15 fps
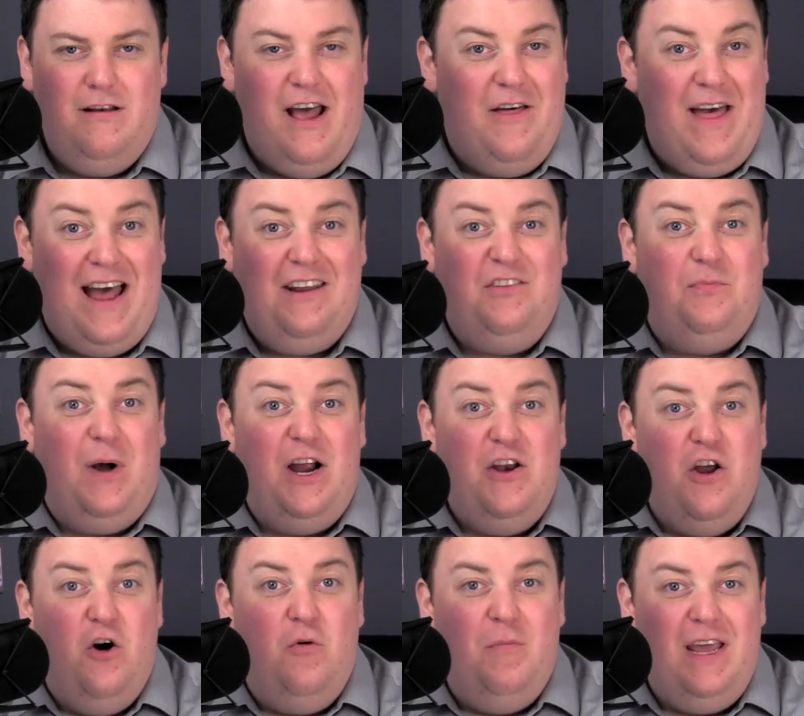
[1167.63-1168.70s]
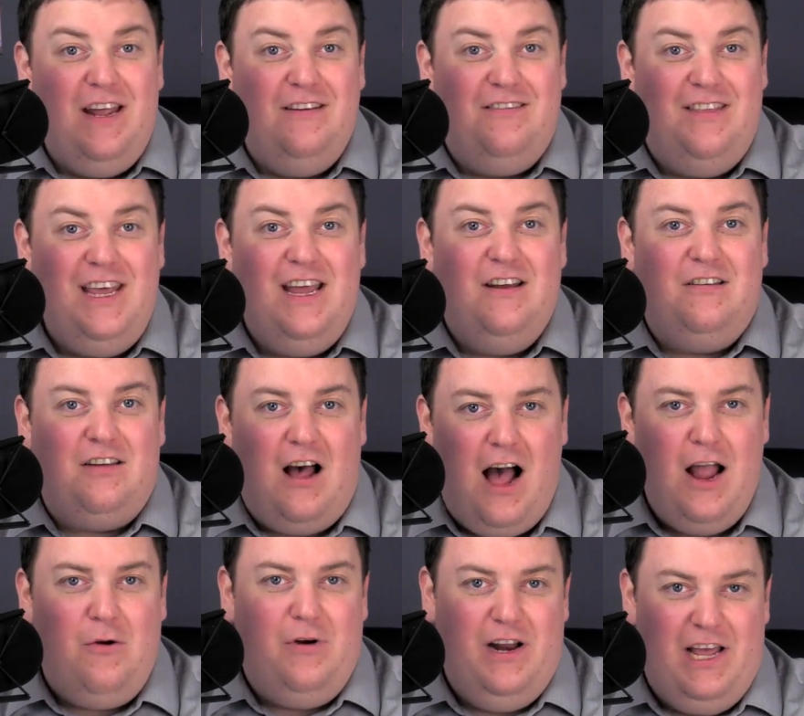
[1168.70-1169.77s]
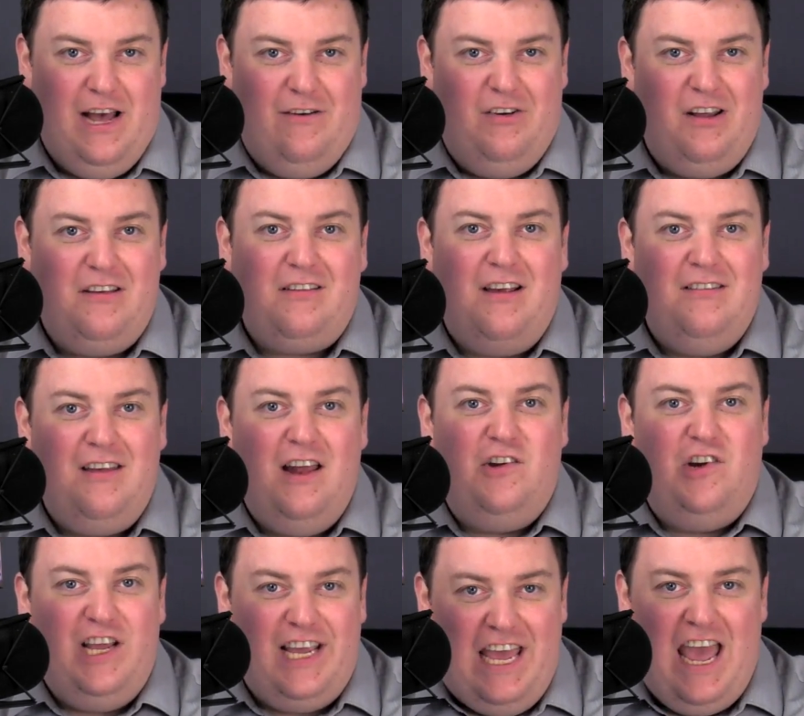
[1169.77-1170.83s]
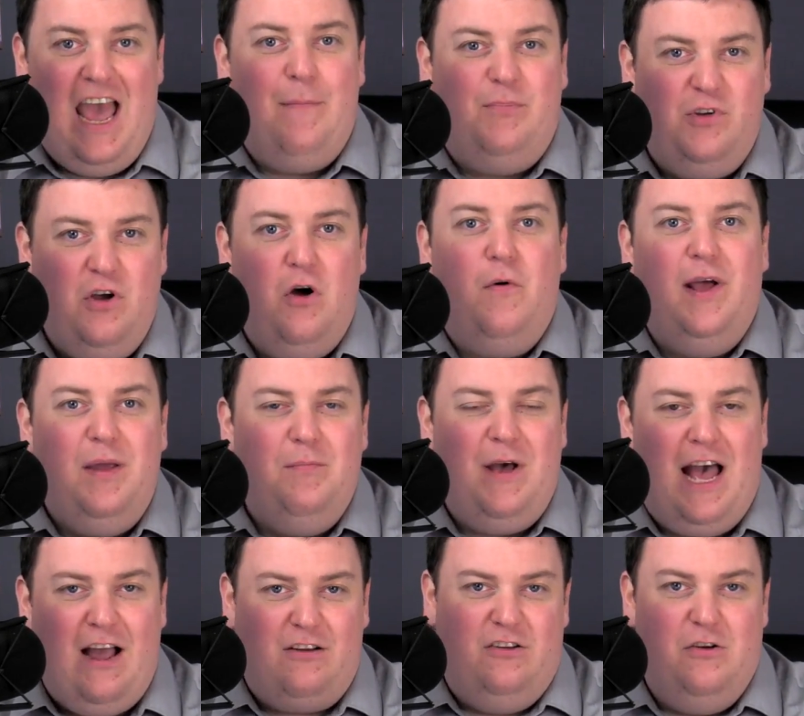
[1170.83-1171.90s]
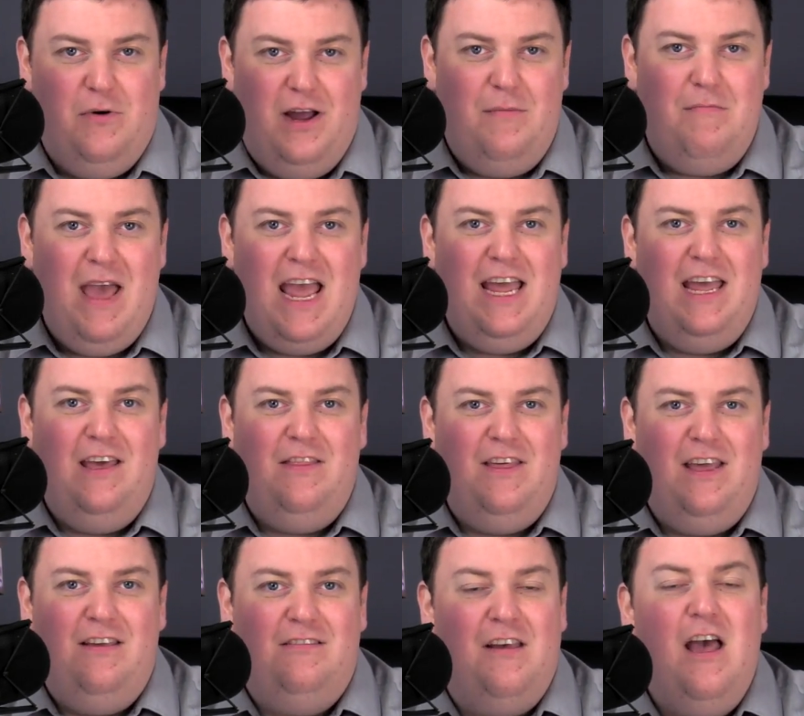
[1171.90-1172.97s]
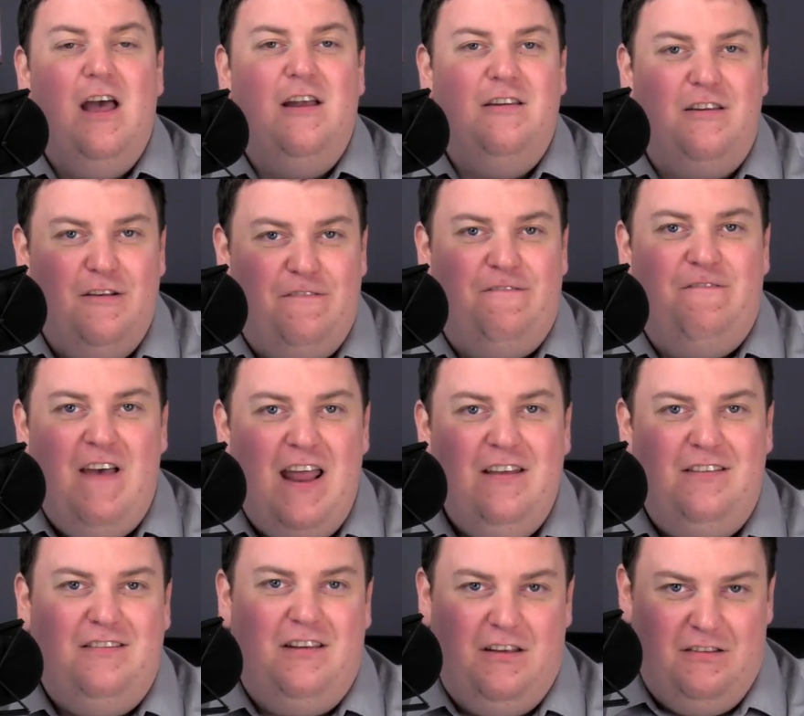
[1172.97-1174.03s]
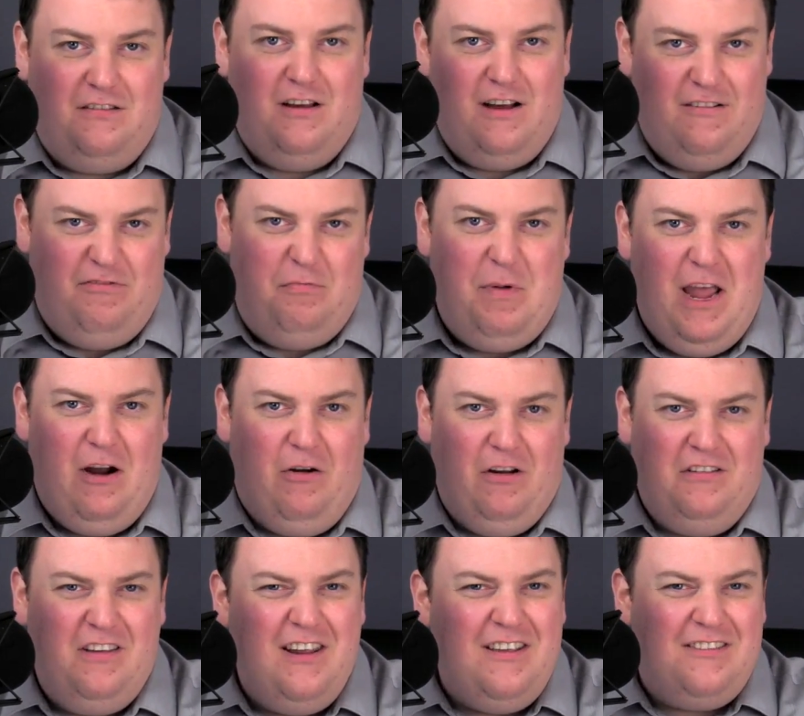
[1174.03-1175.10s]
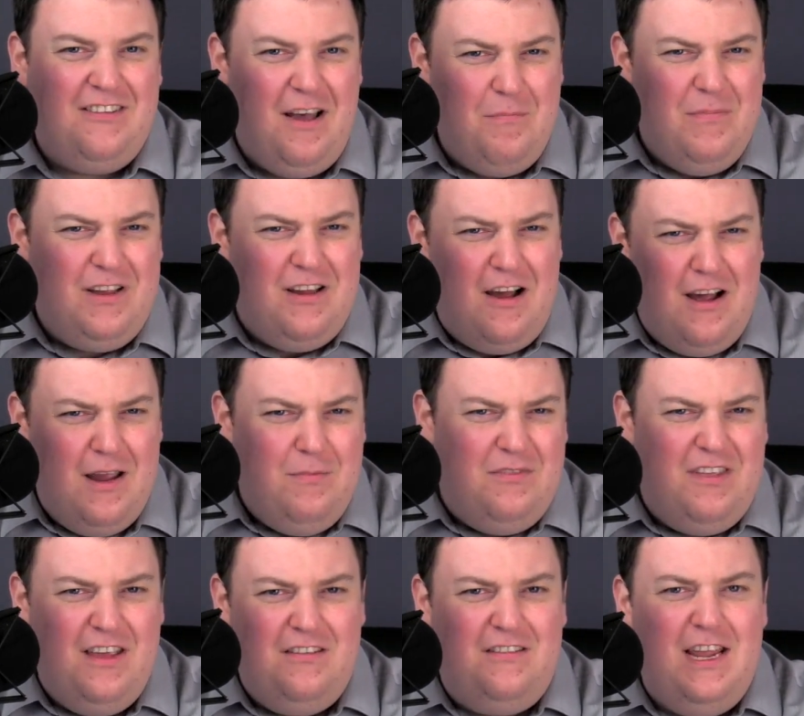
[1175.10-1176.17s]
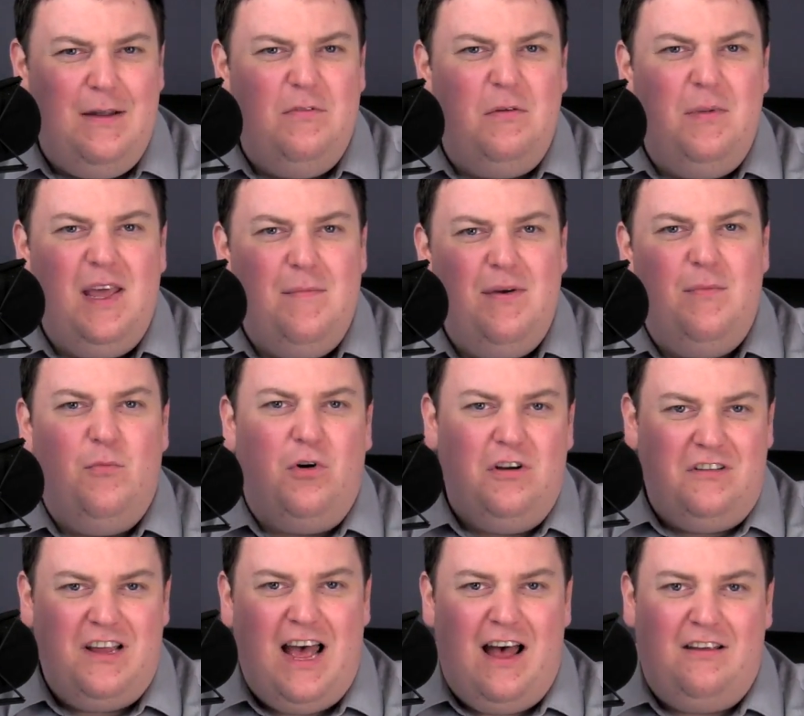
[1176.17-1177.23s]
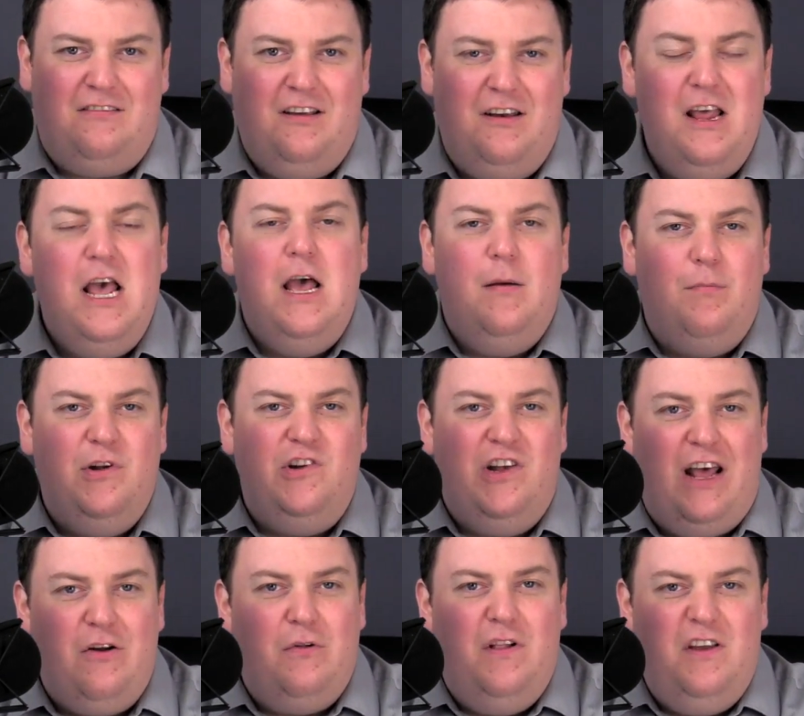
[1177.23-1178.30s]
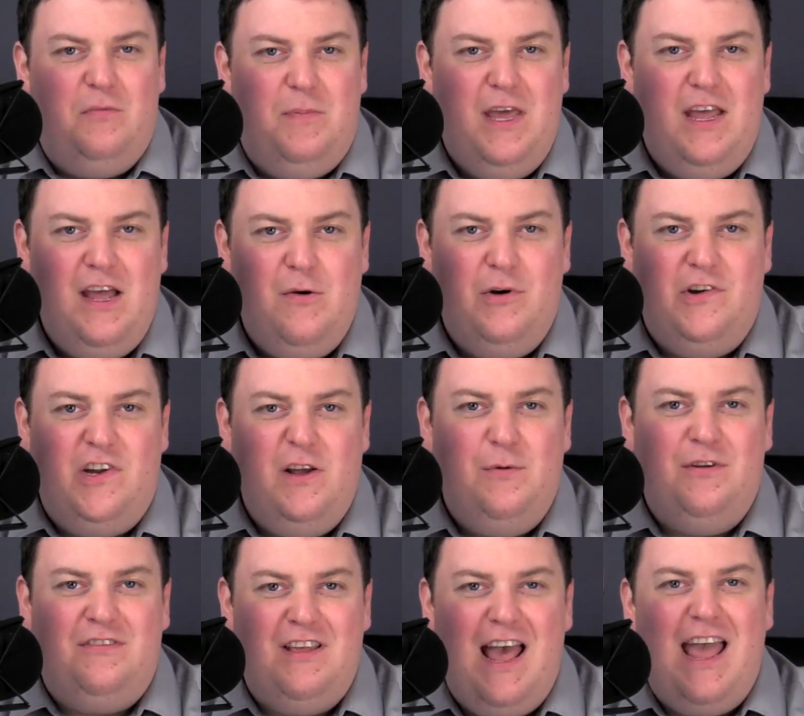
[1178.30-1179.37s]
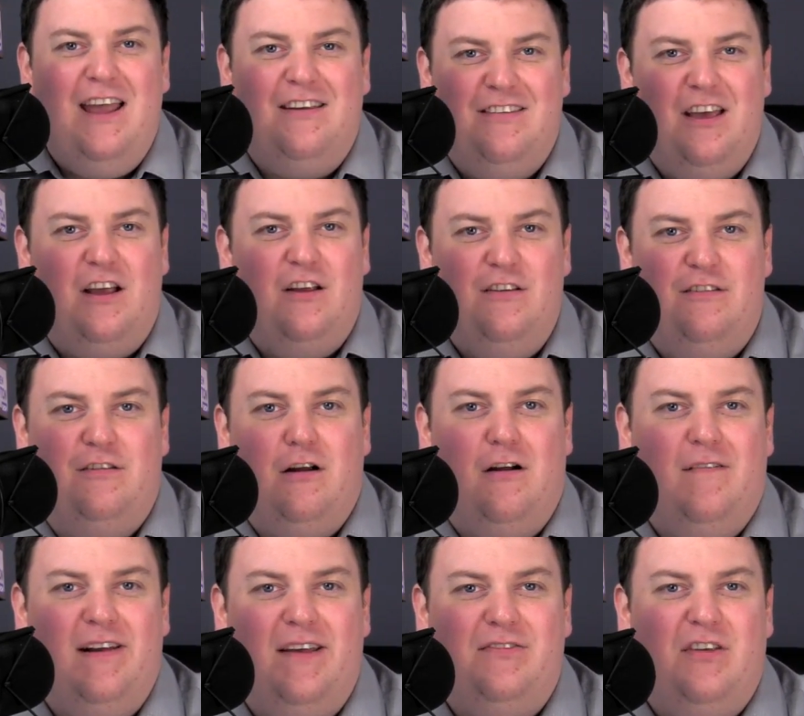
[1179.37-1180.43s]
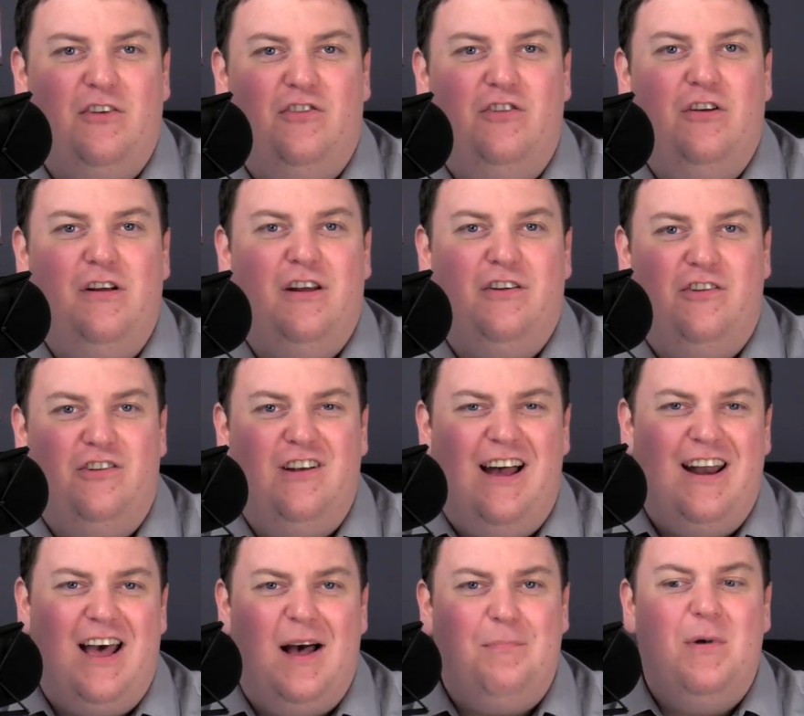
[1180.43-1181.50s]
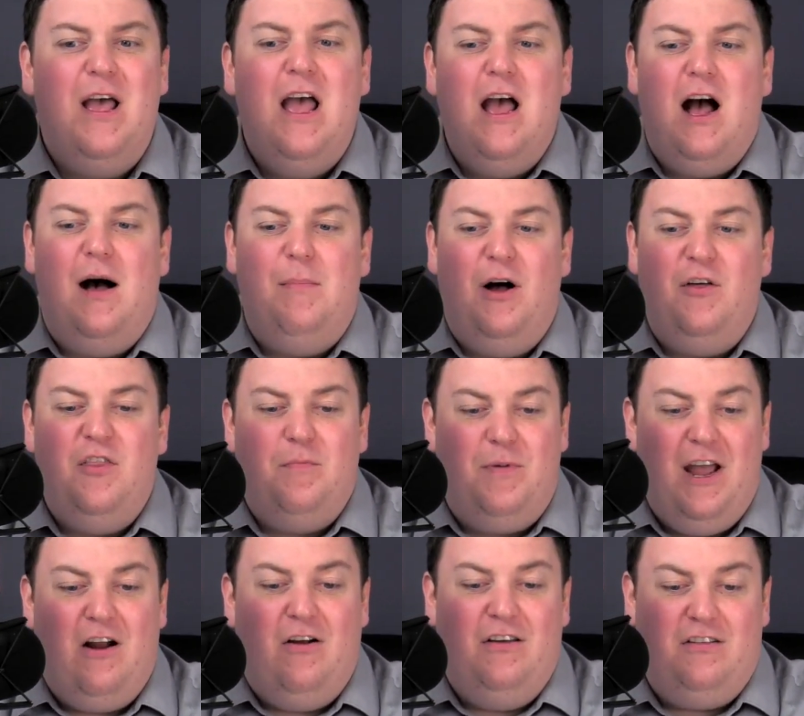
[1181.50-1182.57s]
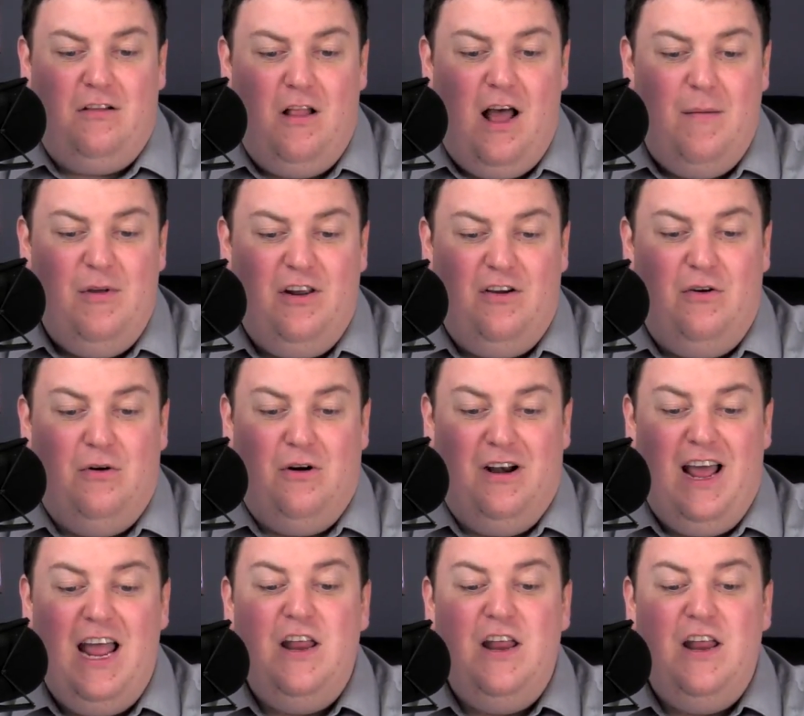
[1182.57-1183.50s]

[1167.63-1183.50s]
Now, that is by no means the entirety of it. As I said, she kept going back to it, making these defenses of Paris. And at sometimes they seem to be a bit more tacit, but generally speaking, what she was saying is that conservatives should shut up about the Paris Climate Accord.